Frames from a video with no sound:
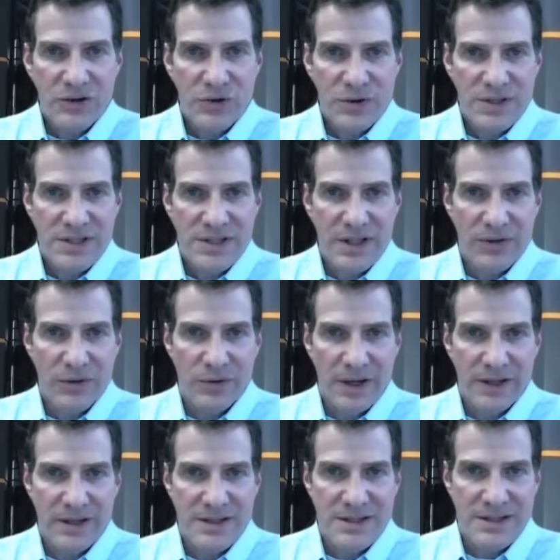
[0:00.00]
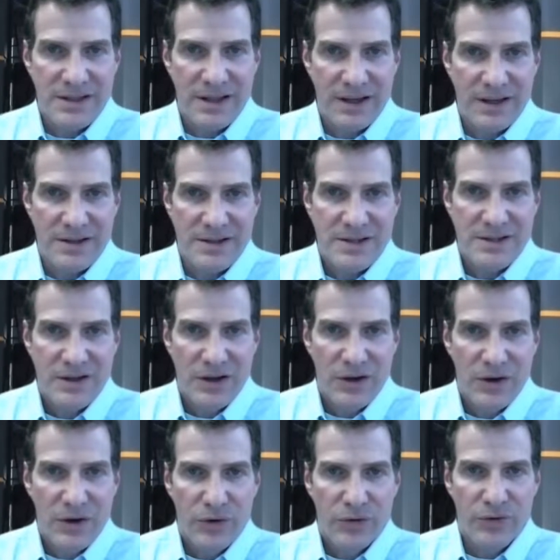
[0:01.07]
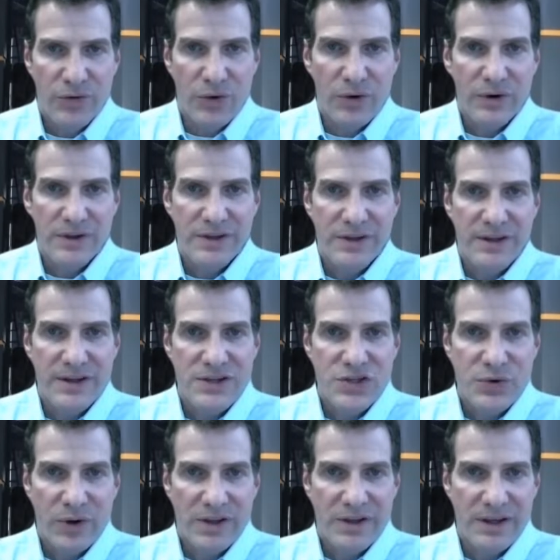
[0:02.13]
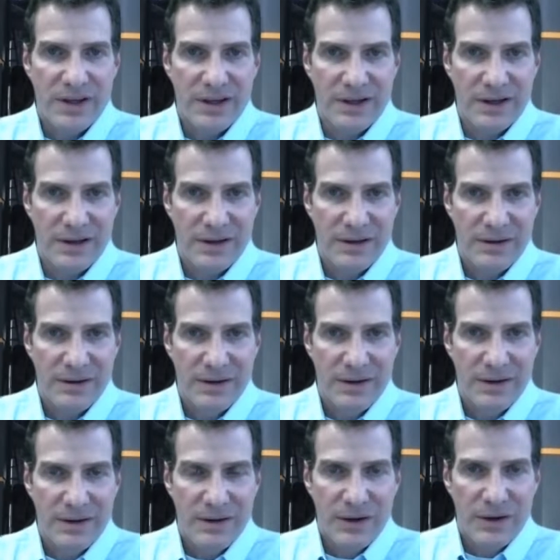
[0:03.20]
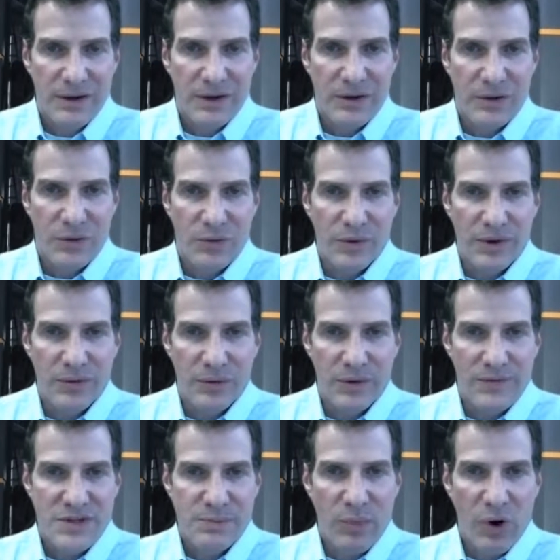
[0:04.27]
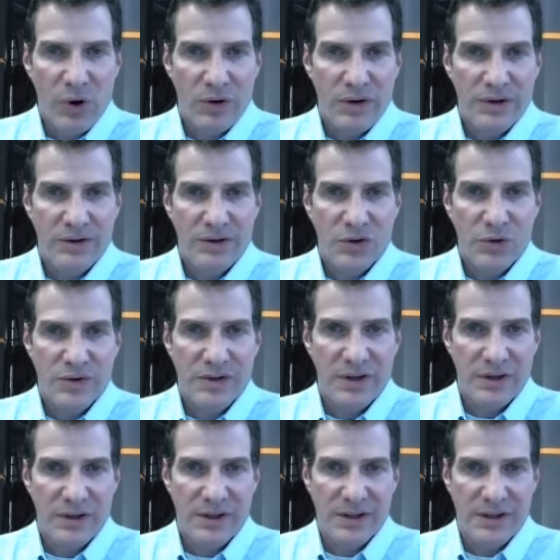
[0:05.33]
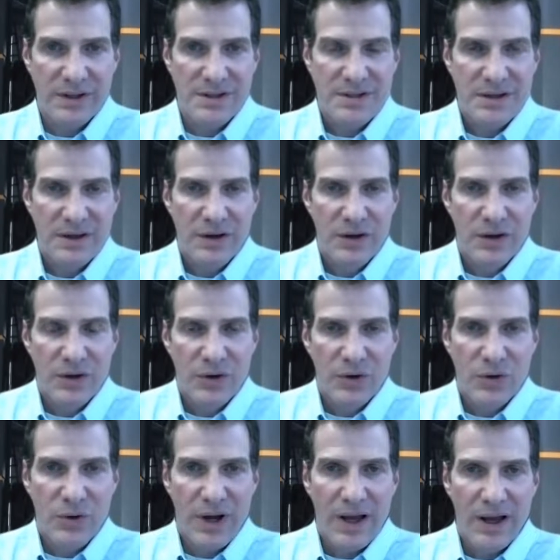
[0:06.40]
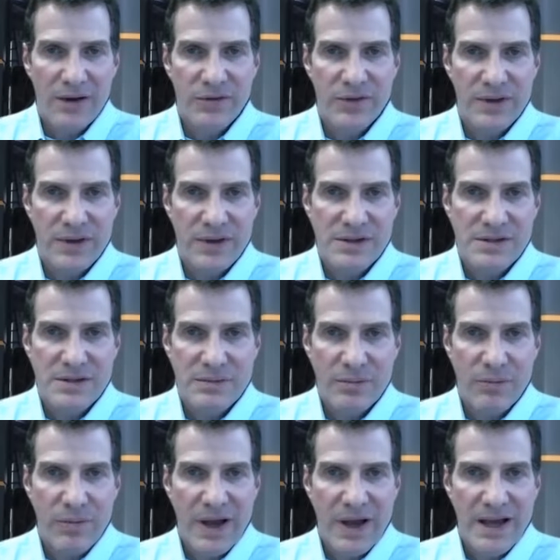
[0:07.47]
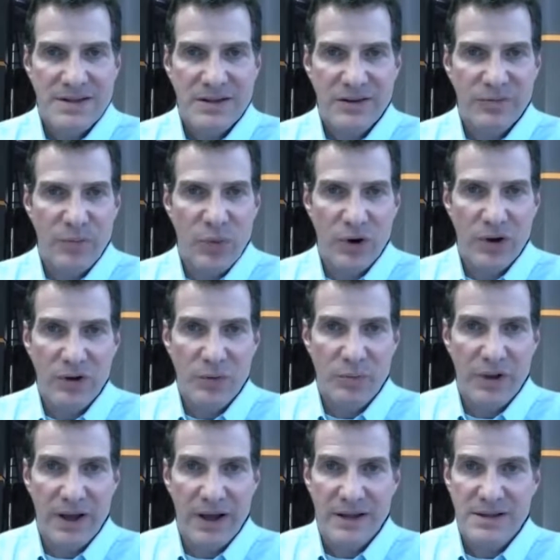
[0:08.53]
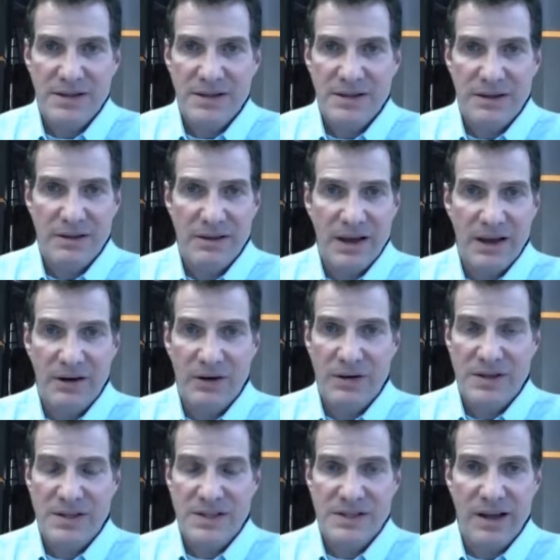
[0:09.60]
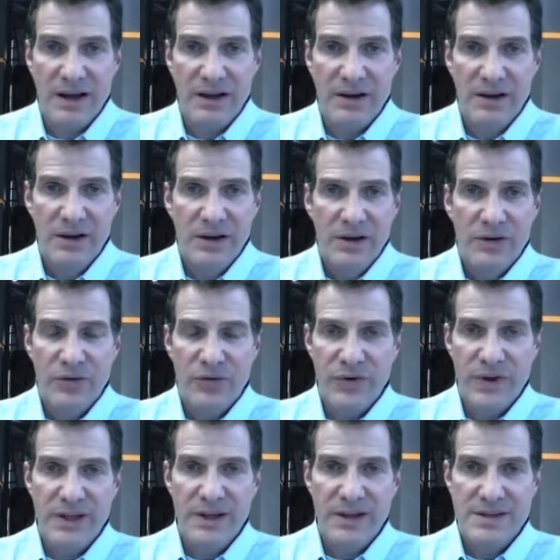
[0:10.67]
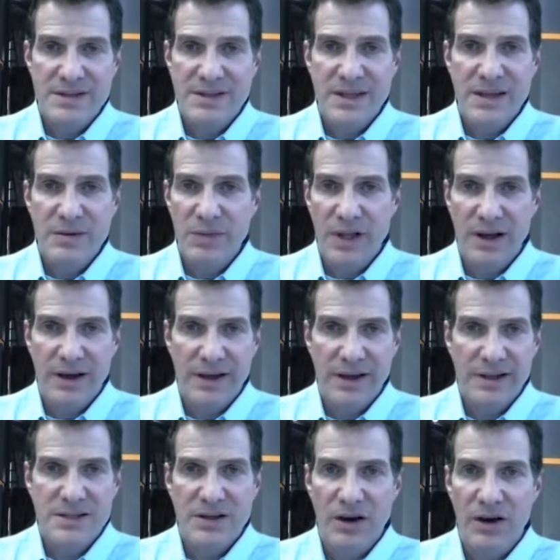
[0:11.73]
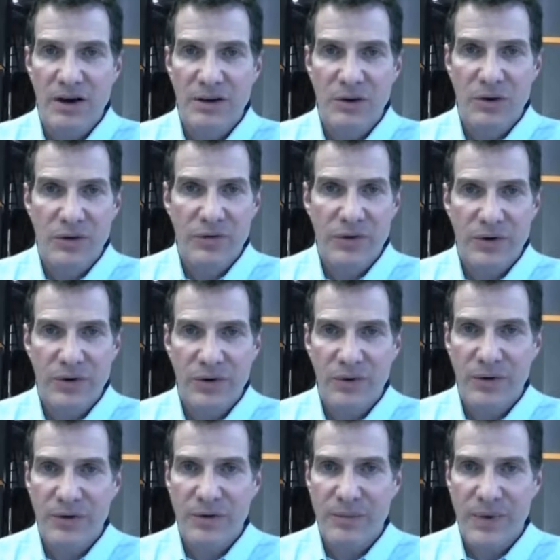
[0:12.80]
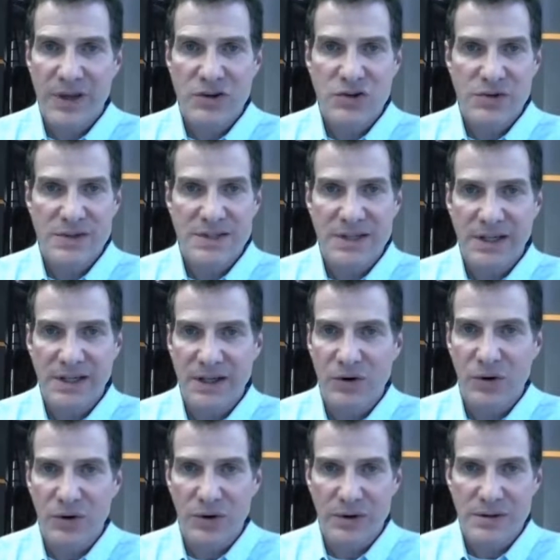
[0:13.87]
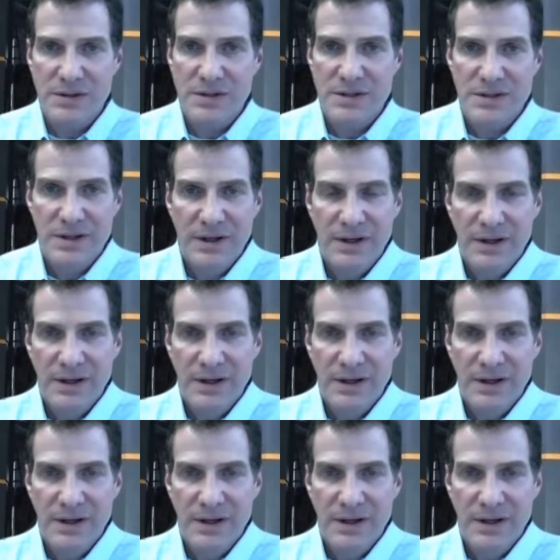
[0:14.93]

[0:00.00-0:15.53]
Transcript: interest in the United States for district heating. You know, we've spoken to utilities who have these massive boiler plants that are stuck feeding steam lines all over major city cores,